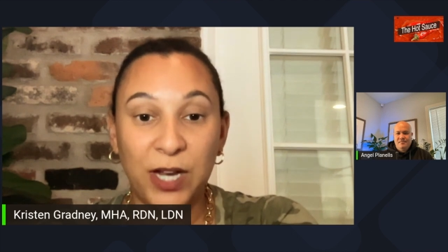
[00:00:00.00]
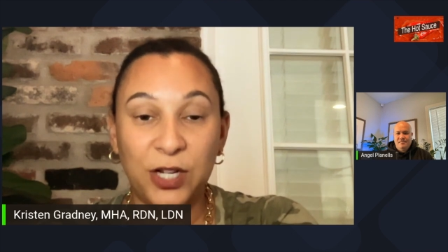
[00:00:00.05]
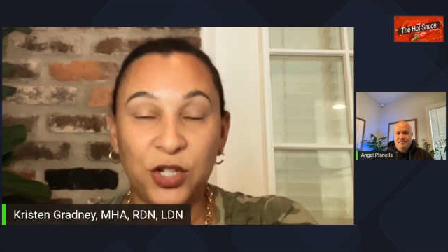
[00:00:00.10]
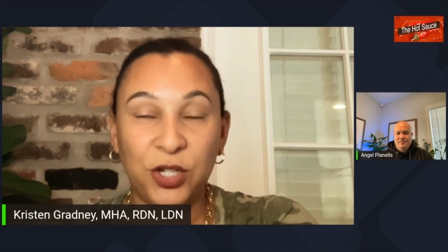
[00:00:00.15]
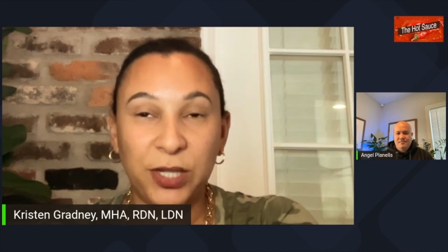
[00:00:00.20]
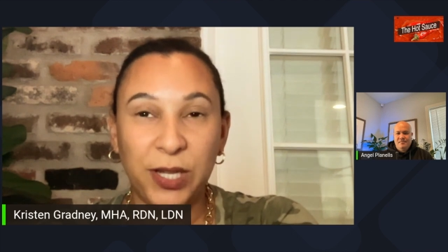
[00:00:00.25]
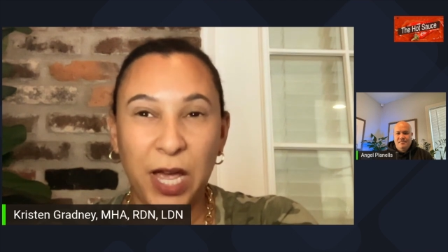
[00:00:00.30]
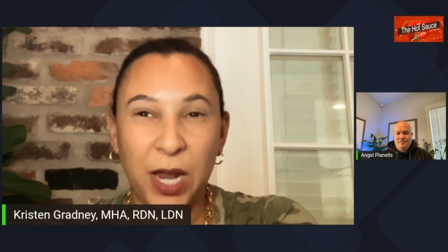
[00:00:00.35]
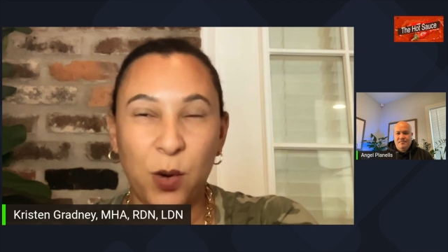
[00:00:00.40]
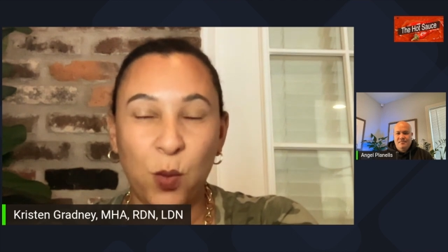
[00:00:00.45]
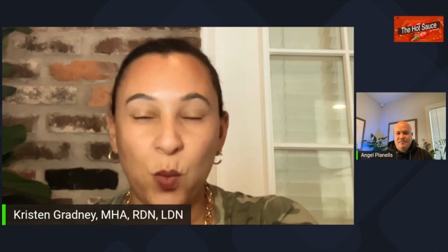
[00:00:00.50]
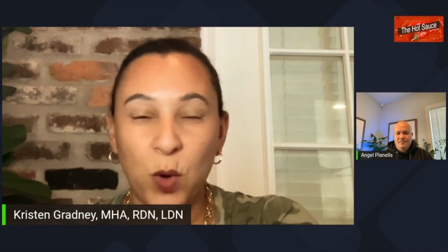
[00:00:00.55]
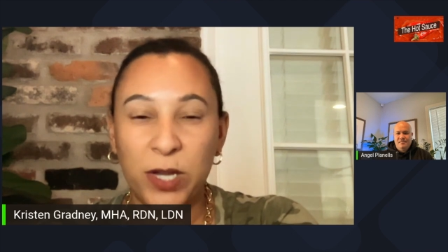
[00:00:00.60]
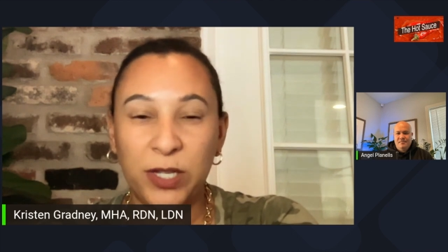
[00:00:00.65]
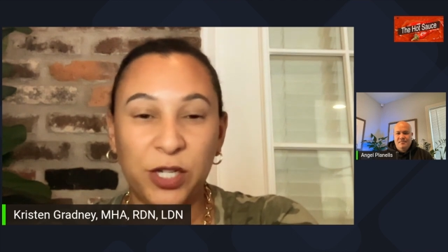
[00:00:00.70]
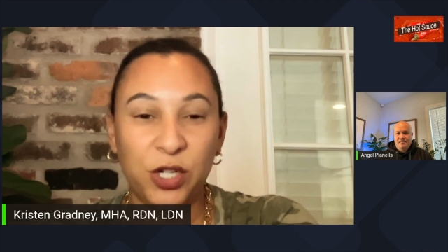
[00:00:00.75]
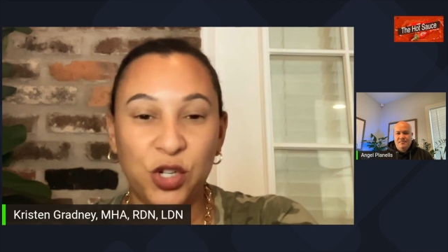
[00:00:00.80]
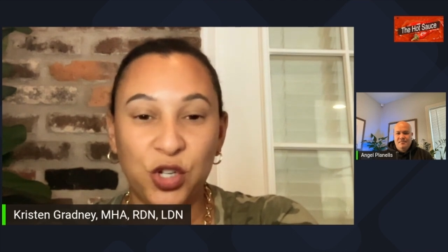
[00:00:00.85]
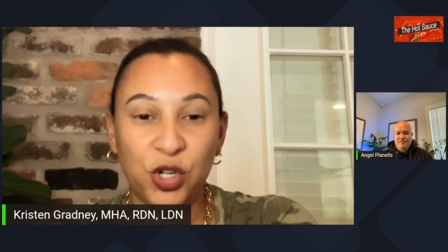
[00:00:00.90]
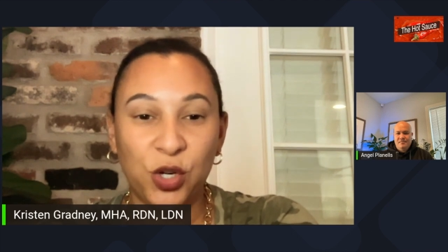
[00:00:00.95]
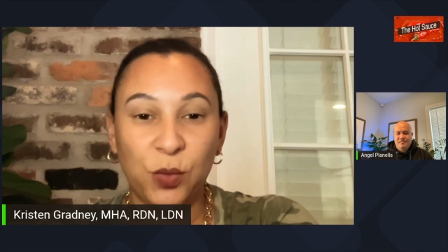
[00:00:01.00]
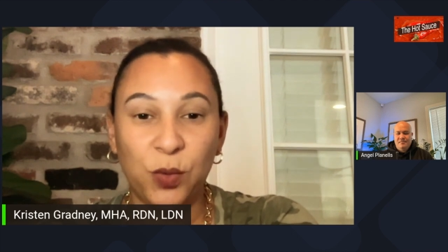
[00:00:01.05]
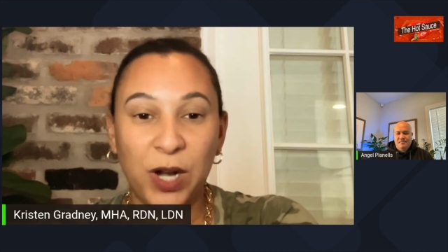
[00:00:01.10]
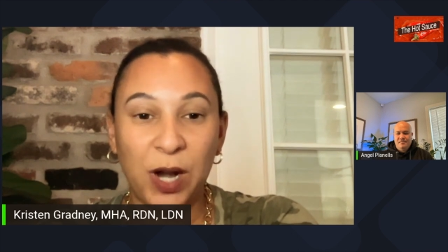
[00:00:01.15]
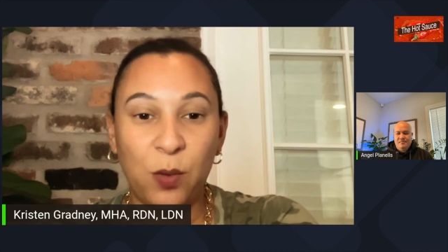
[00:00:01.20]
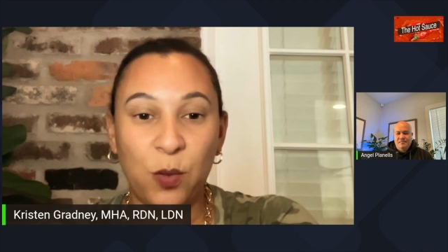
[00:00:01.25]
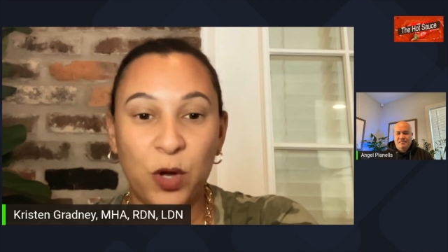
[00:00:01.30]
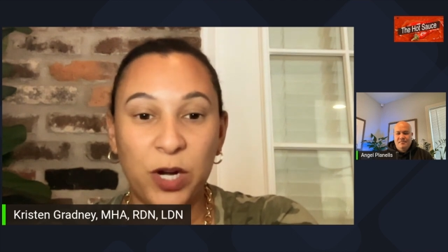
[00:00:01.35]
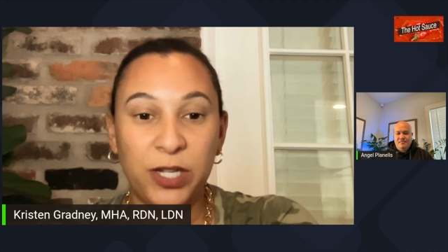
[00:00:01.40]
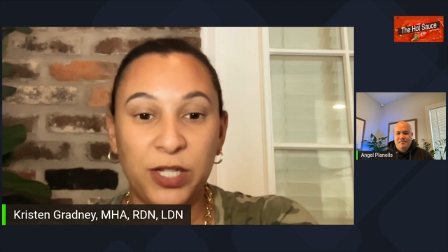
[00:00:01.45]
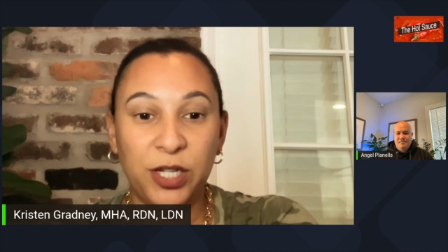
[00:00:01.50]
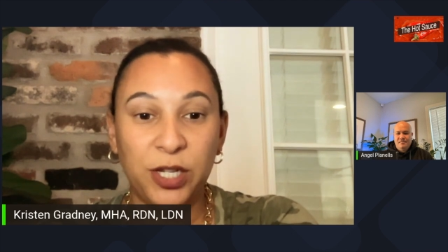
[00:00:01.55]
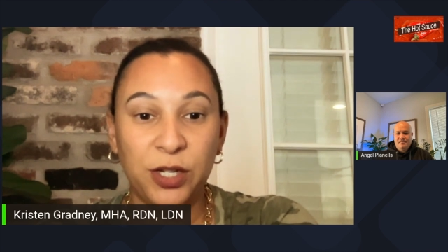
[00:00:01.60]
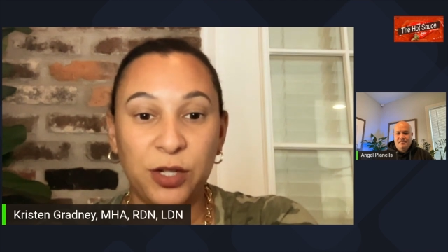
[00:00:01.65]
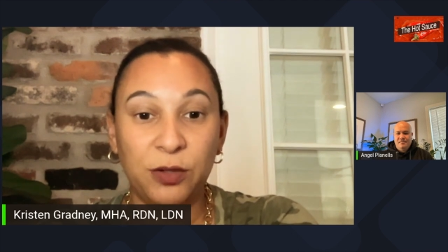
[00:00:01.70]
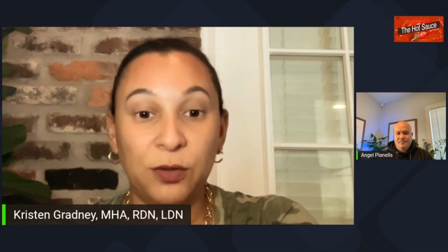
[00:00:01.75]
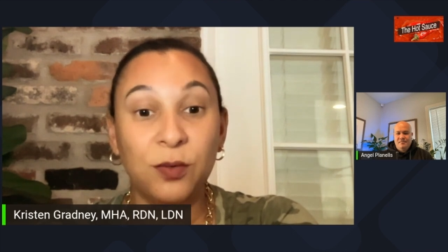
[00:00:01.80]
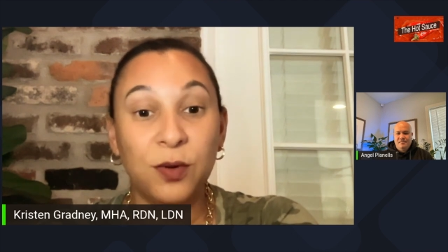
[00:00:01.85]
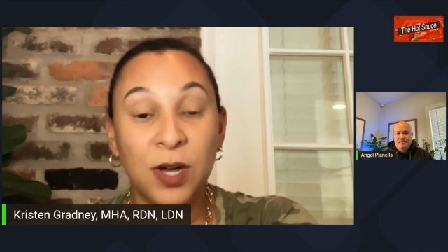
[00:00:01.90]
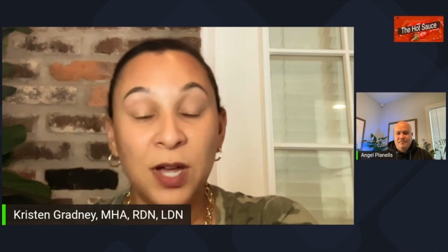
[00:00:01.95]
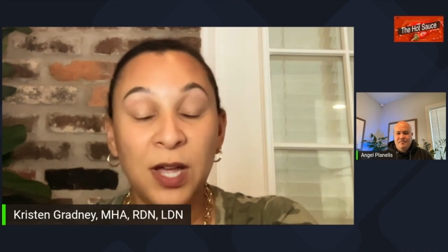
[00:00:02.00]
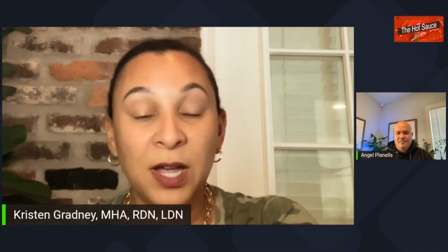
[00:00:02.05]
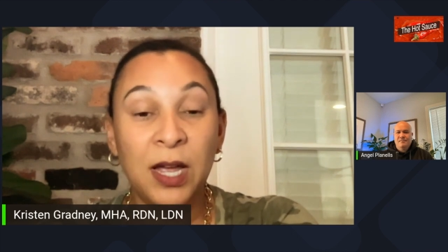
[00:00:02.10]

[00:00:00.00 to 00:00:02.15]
I just kind of wasn't sure what I wanted to do.